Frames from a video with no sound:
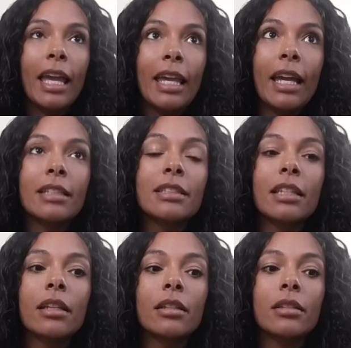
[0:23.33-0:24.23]

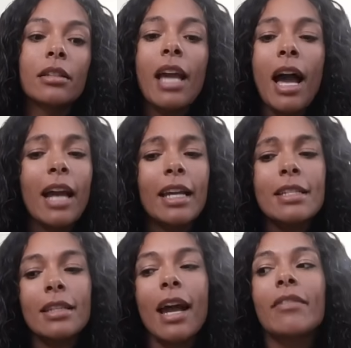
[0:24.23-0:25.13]
And yeah, I
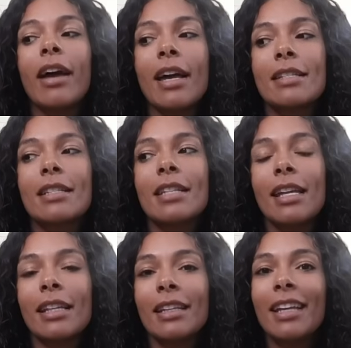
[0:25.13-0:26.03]
guess I've
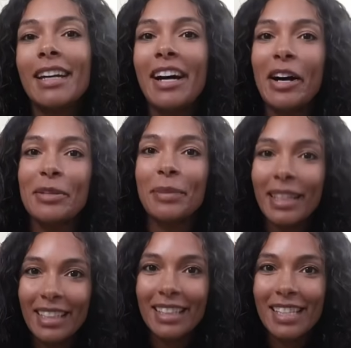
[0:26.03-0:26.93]
hesitated on
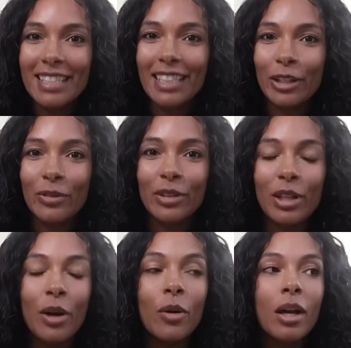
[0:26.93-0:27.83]
making this gear
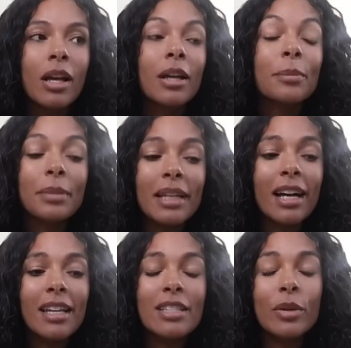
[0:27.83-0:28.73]
video
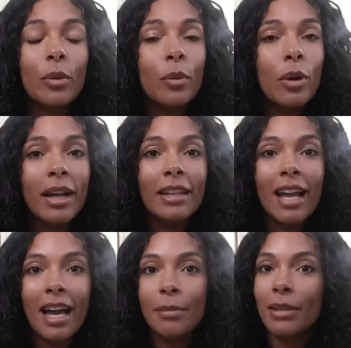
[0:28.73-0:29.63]
because one,
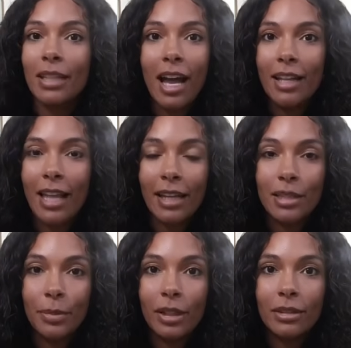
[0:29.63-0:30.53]
I'm not an
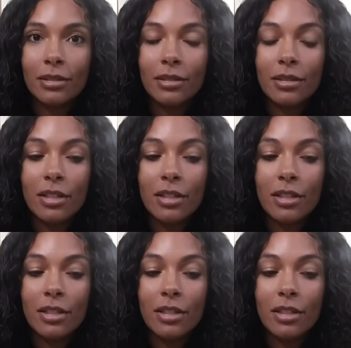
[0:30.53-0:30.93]
expert,